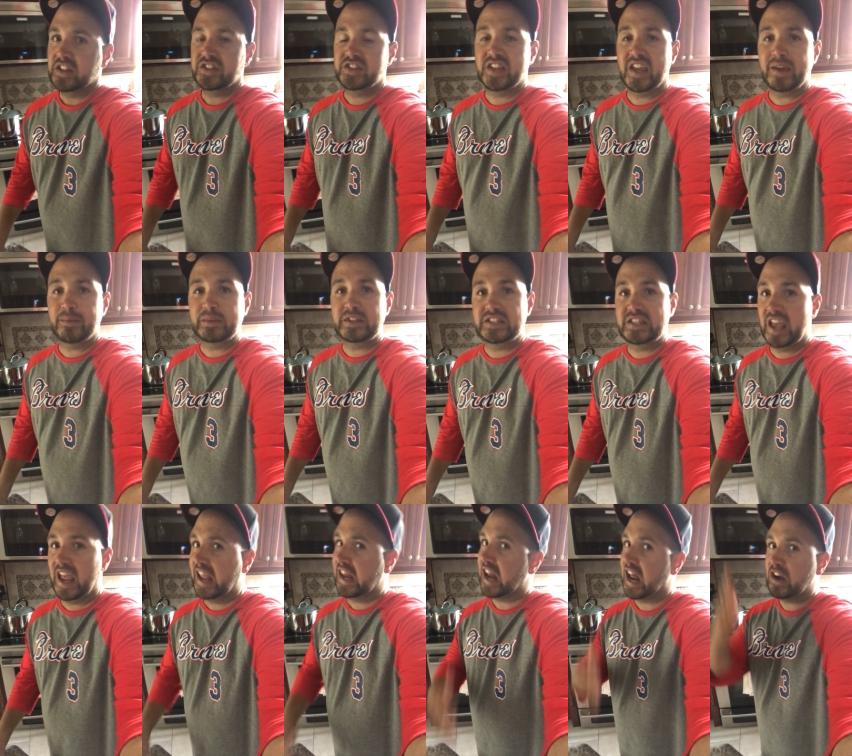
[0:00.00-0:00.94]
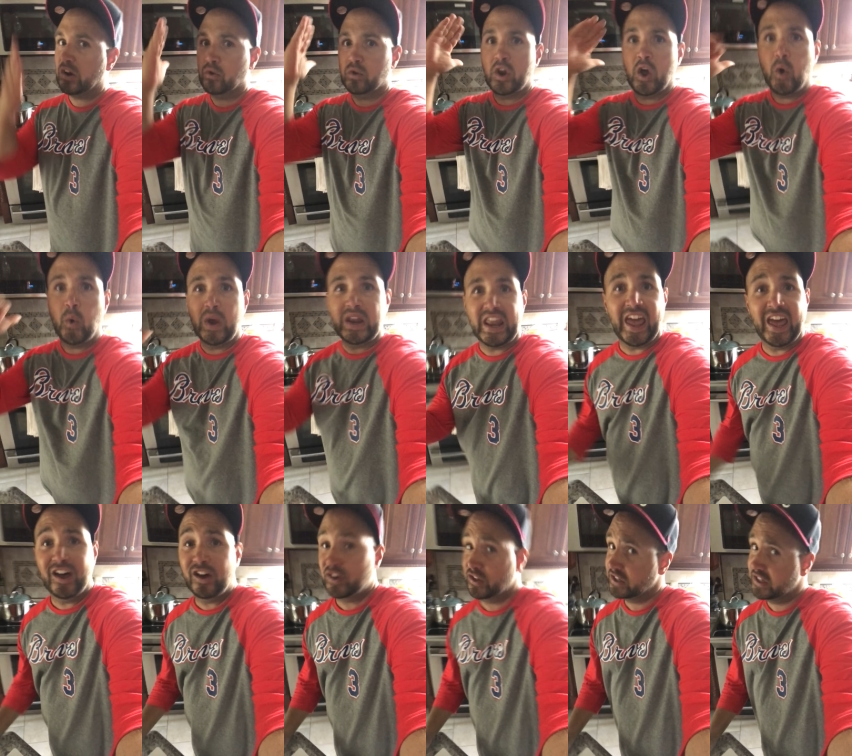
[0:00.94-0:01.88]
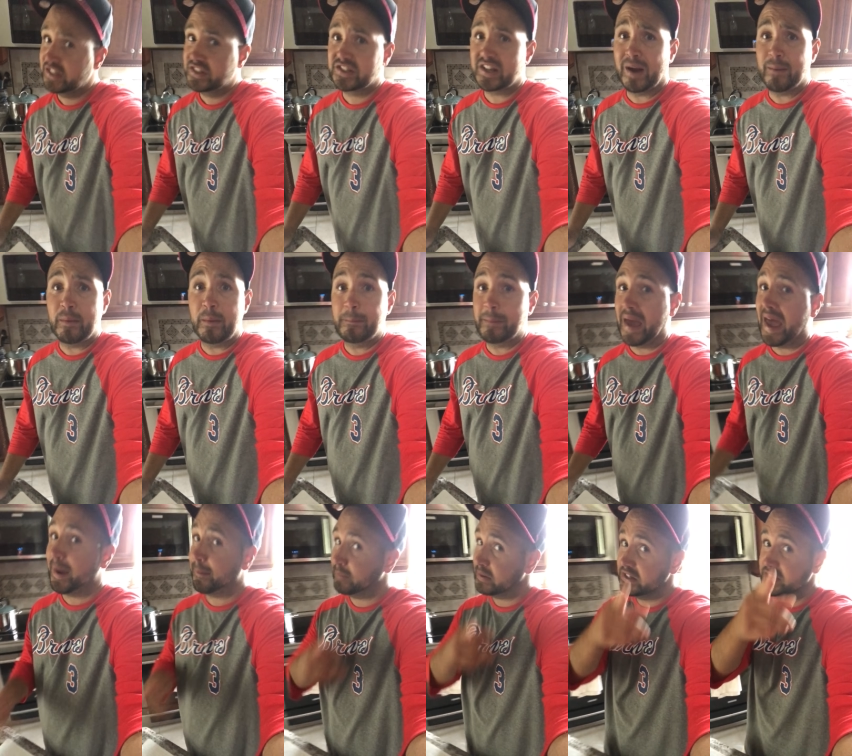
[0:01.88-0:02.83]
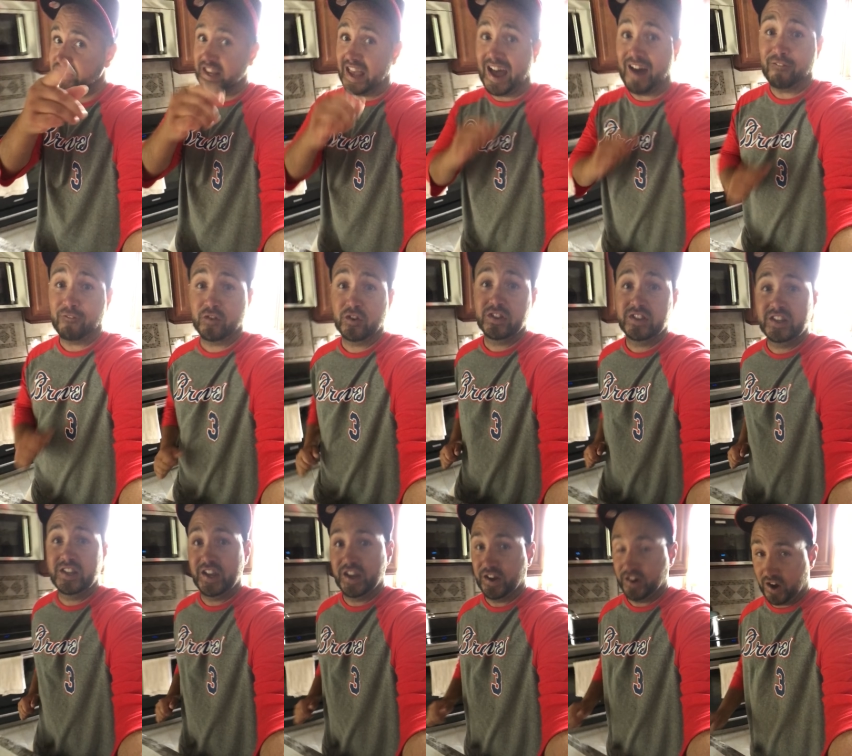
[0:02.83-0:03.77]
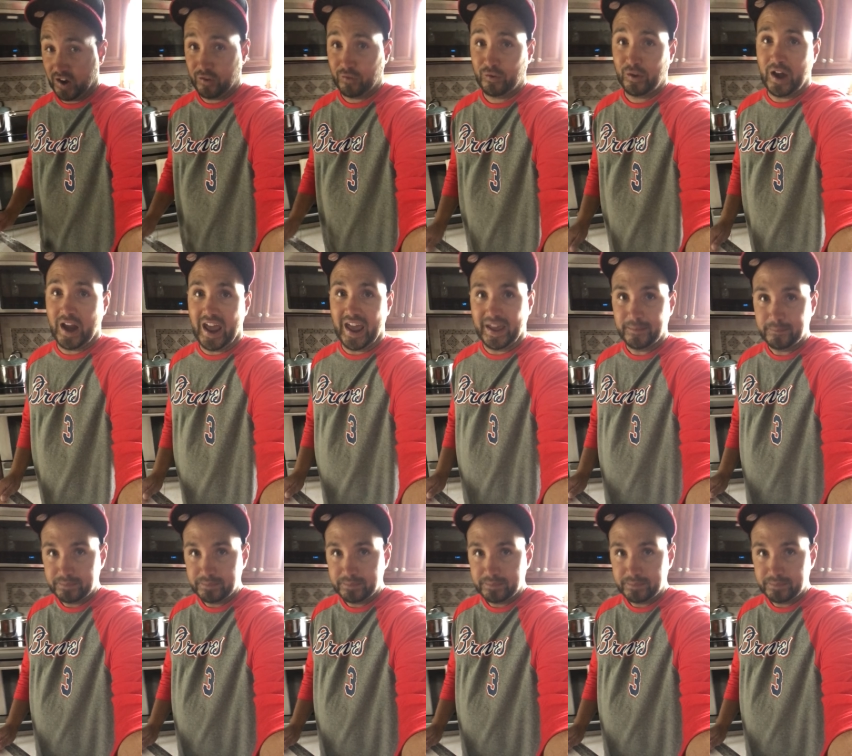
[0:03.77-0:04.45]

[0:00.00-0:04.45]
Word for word: Sami Zayn, I don't know when the hell he's coming back, but he's out for the year. All right.